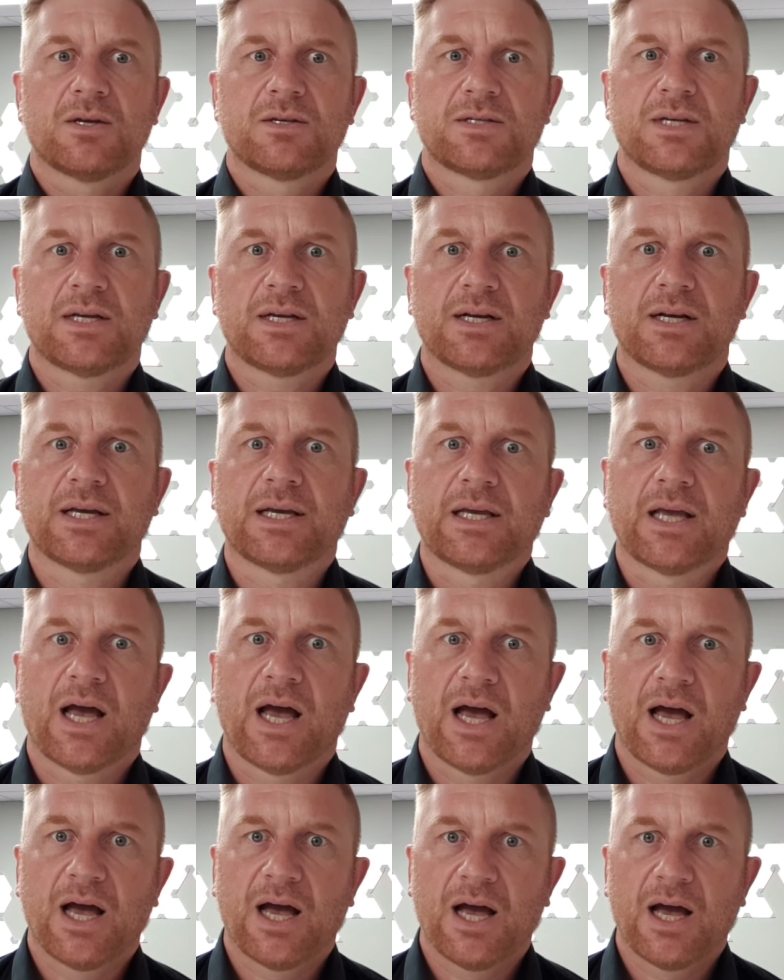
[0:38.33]
Secondly,
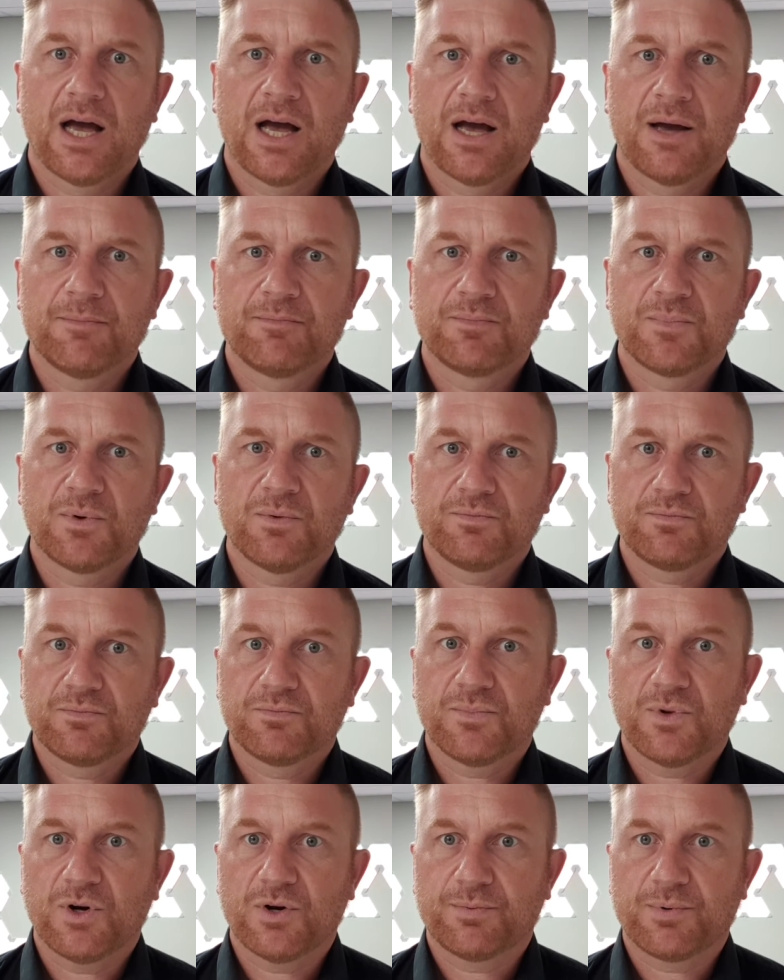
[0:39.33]
um,
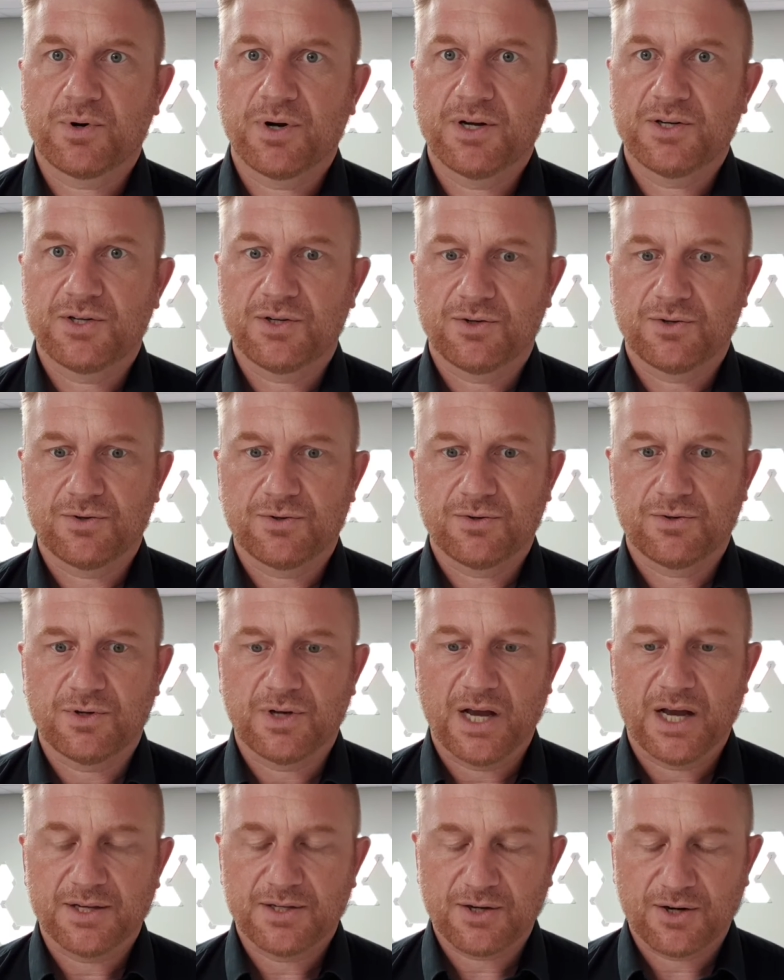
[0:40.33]
operational,
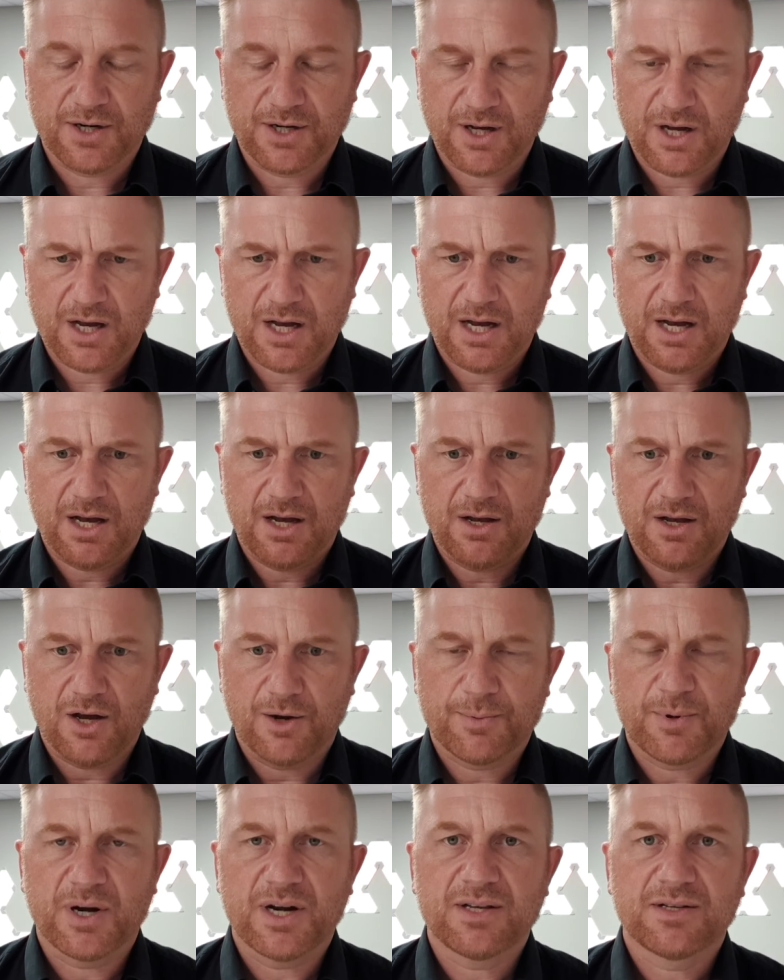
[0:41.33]
uh, sorry, uh,
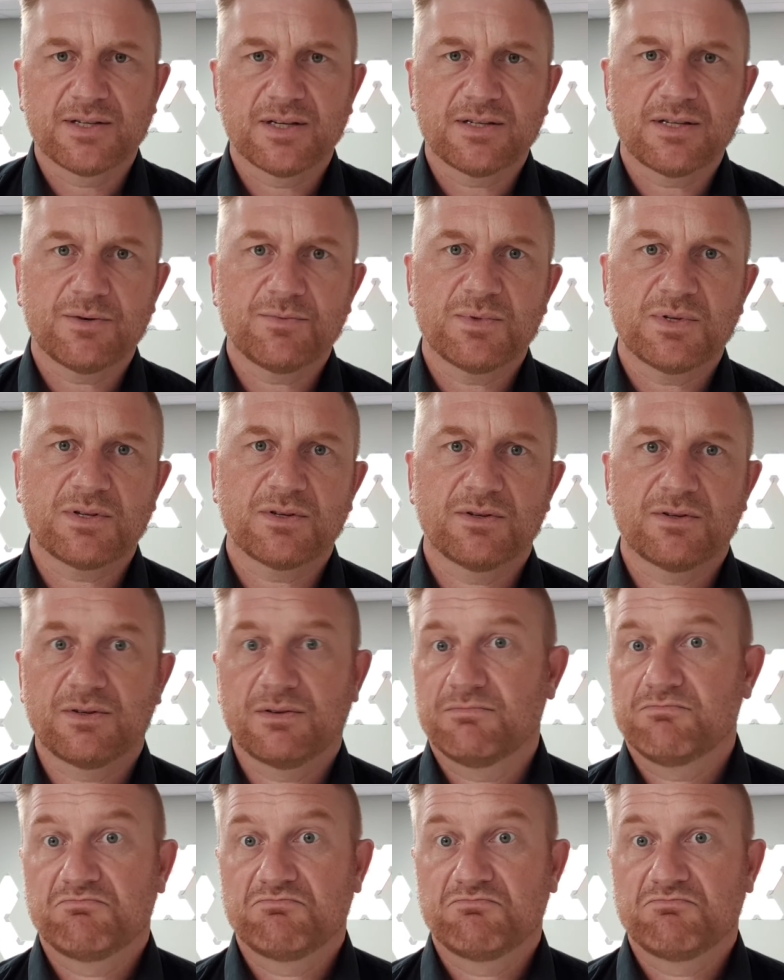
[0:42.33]
operating systems.